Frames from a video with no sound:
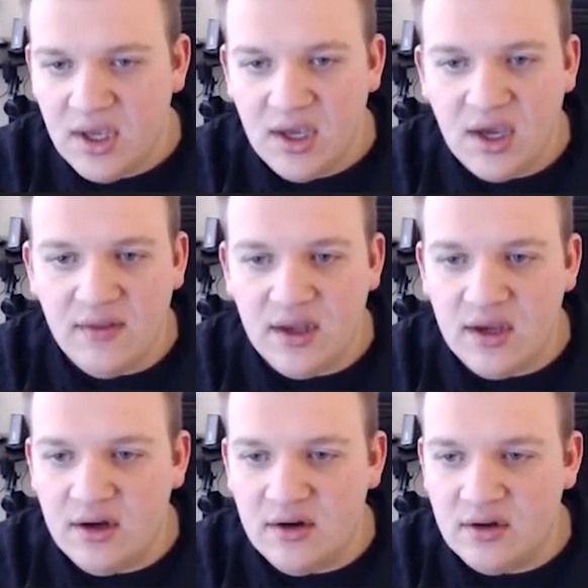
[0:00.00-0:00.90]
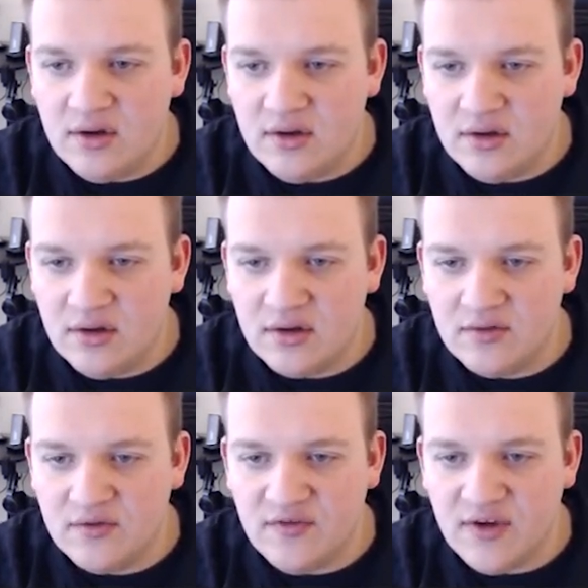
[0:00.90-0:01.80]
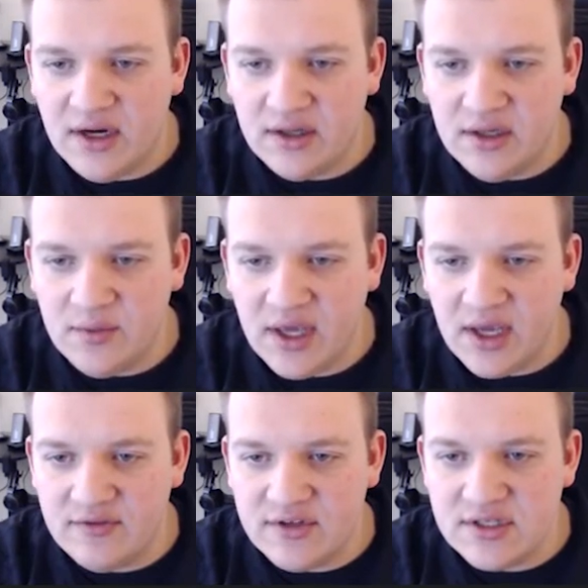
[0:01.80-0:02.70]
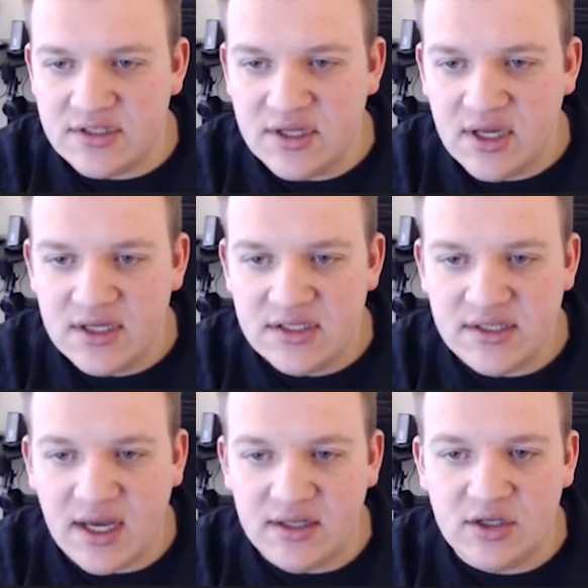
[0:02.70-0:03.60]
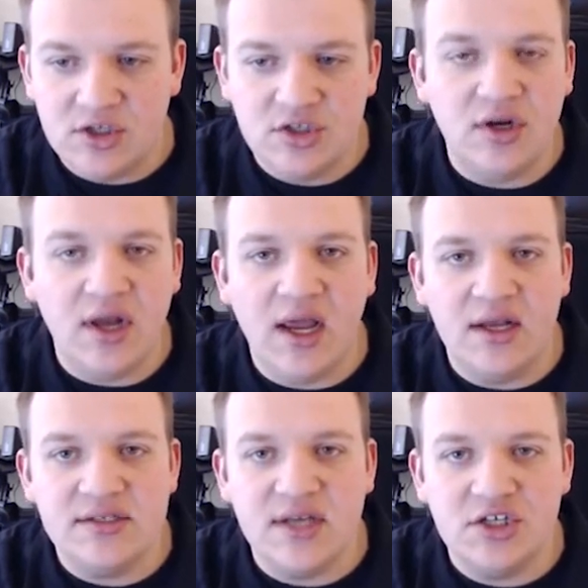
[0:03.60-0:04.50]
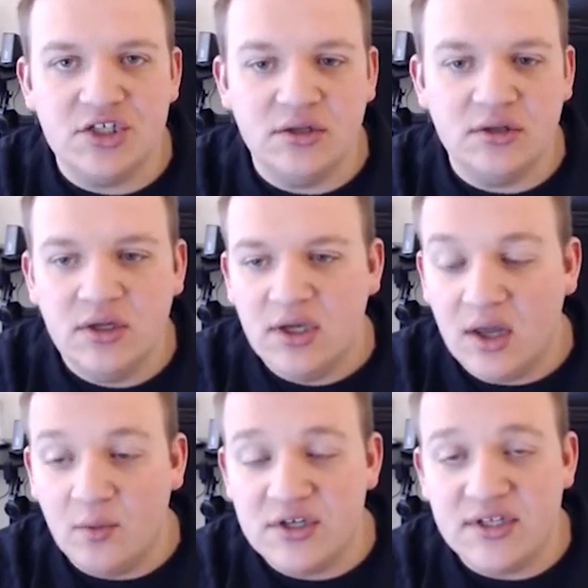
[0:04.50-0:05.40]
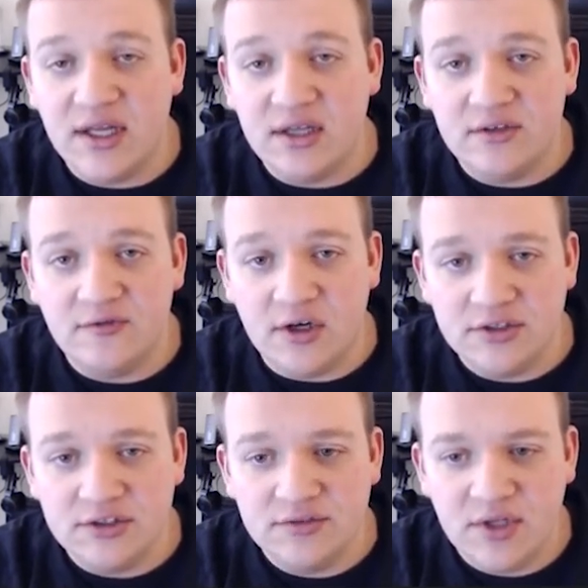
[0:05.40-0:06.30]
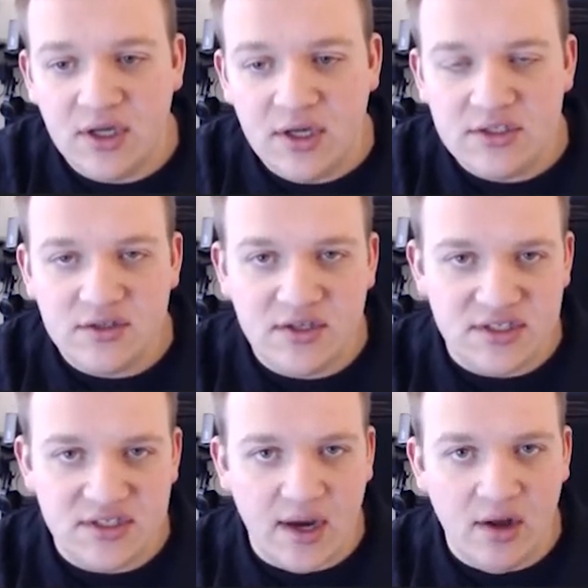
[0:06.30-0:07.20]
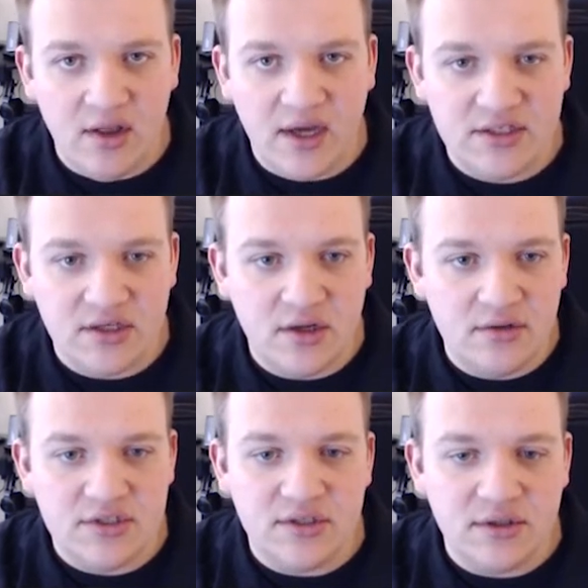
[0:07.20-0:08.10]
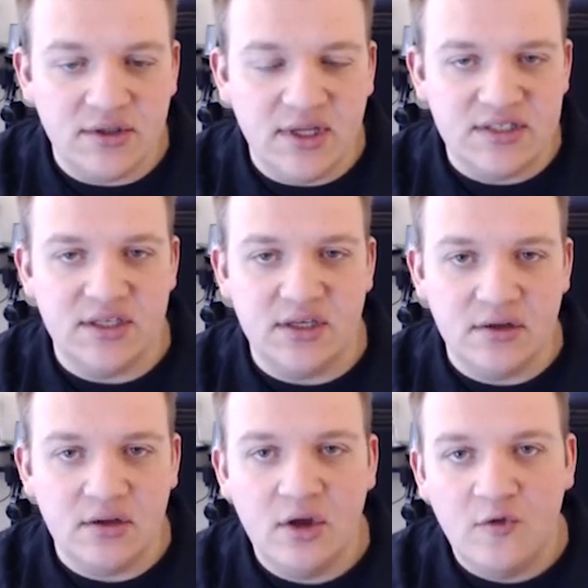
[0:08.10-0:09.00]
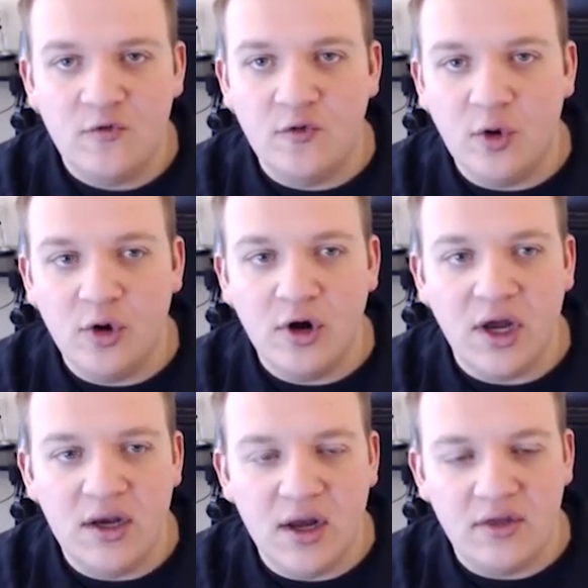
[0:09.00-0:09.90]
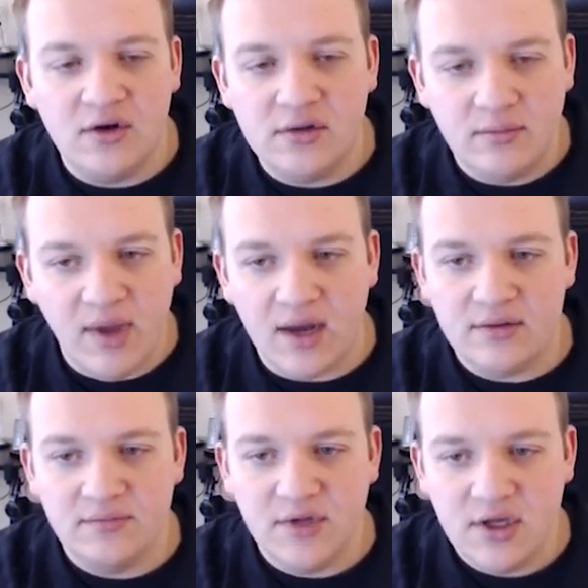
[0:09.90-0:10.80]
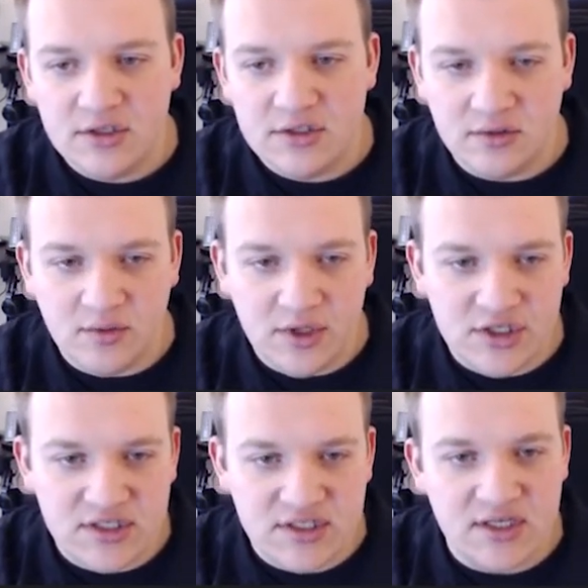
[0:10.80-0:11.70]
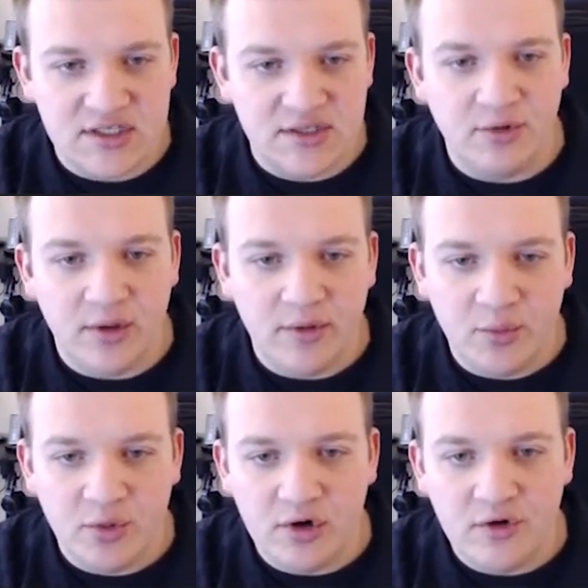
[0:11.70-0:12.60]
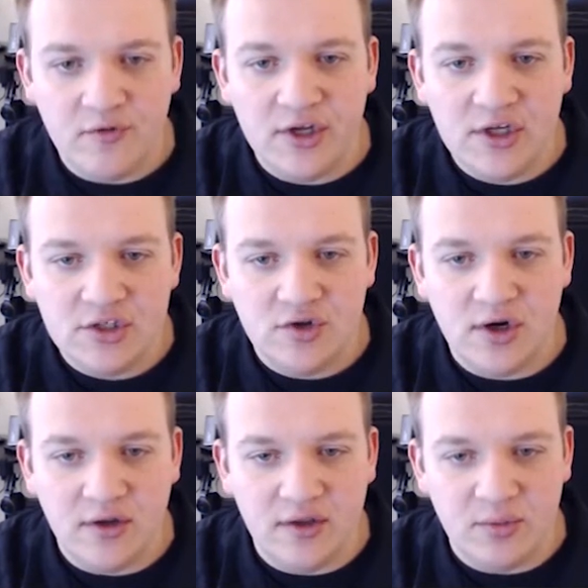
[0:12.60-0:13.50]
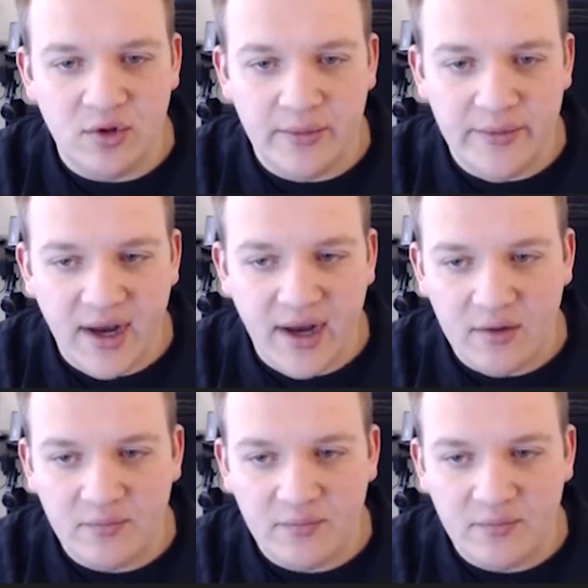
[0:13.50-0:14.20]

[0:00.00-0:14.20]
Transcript: And then finally, we have this set should end session, and we're setting it to false. So this is how Alexa knows to listen for another command. So when she says deployment approved, triggering the deployment now.